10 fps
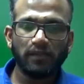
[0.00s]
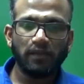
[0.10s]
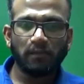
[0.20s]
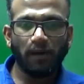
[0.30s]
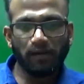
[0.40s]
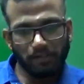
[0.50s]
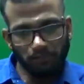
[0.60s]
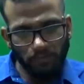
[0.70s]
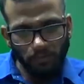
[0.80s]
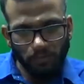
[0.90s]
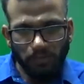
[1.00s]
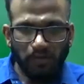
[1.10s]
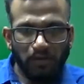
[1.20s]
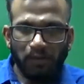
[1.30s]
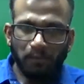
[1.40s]
But if you
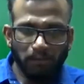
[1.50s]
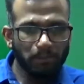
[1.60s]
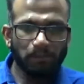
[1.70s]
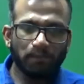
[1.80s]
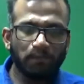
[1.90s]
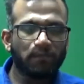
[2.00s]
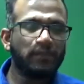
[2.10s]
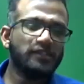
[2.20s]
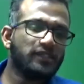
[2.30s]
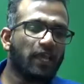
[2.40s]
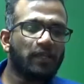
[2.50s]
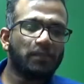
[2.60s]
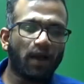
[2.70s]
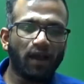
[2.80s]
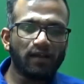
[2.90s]
miss any
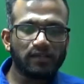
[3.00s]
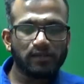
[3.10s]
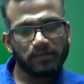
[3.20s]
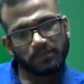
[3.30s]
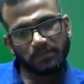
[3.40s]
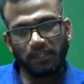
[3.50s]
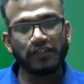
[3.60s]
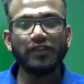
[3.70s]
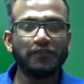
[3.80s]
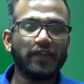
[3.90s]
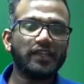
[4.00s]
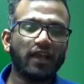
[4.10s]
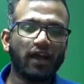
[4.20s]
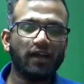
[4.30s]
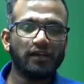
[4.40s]
part, it will very
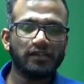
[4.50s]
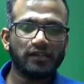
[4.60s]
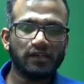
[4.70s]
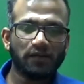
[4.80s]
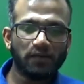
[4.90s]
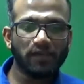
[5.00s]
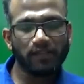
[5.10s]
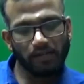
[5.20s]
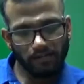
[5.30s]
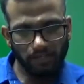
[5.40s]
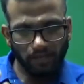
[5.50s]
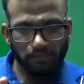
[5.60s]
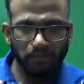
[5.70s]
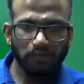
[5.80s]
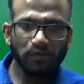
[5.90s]
hard. Okay,
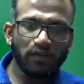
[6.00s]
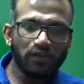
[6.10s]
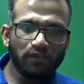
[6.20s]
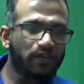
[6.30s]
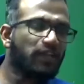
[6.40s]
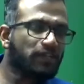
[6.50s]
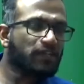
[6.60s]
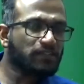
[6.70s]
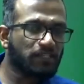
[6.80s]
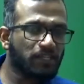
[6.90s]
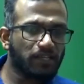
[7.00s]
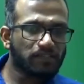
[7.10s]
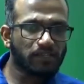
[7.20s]
therefore very interesting lesson.